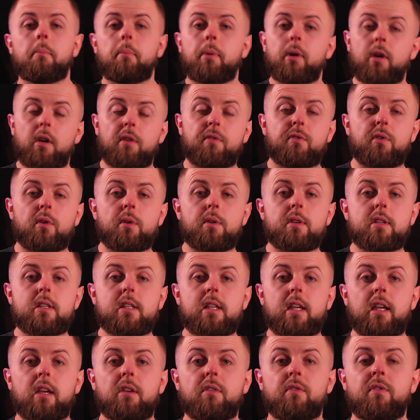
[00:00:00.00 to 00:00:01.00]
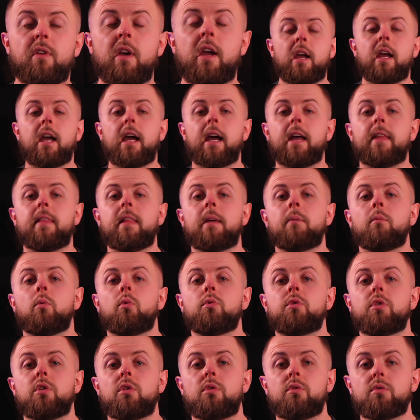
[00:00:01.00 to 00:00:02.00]
put it through a sieve, and then we'll
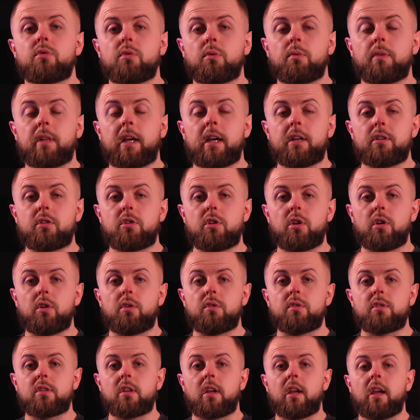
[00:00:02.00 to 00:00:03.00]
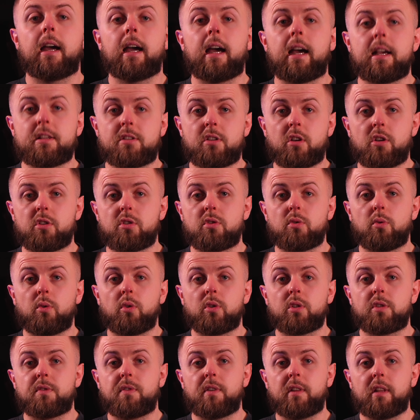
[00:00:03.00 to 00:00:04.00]
use all that juice as our sauce
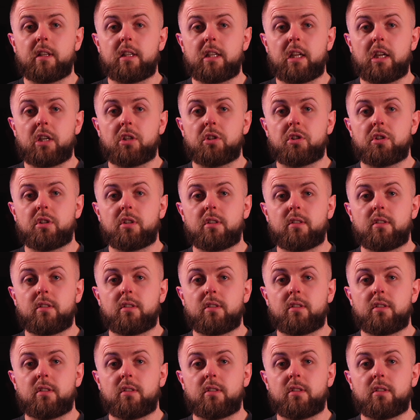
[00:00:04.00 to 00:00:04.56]
for the dish.